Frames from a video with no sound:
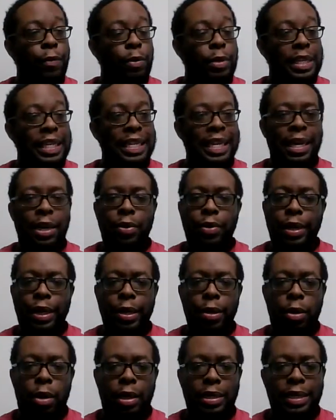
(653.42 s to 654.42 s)
Keanu
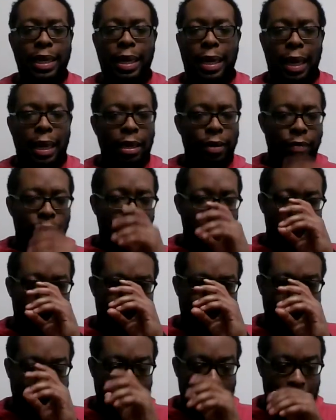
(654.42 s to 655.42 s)
Neal or Isaiah Oliver or
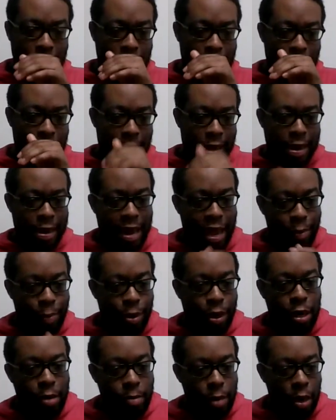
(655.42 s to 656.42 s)
something like that. They
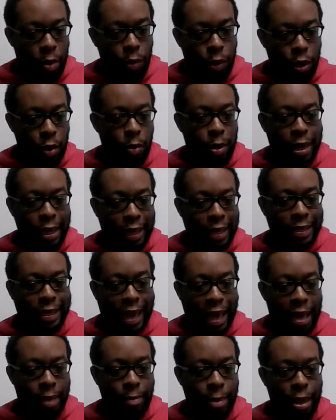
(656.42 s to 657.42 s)
put him up one-on-one against
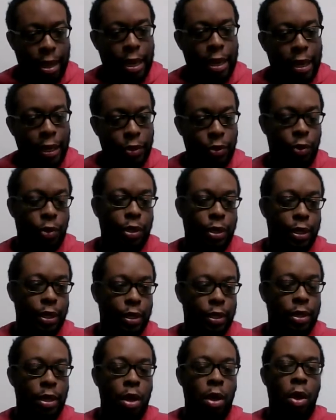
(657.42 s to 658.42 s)
AB and they torched
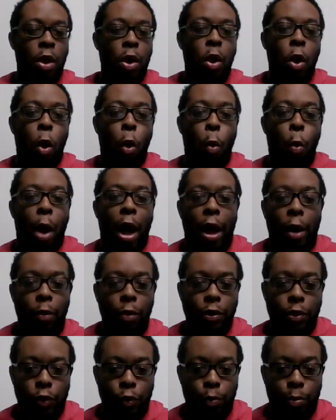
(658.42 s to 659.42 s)
this. Why
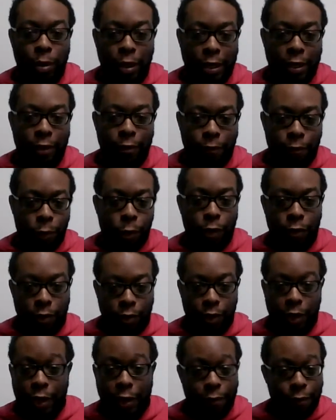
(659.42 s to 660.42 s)
would you put the 4th
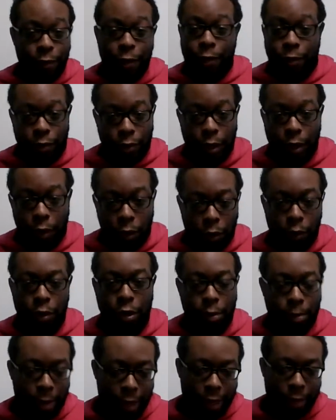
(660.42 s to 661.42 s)
string, 5th string
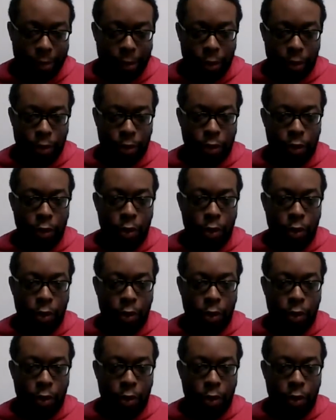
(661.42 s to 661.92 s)
cornerback, bro,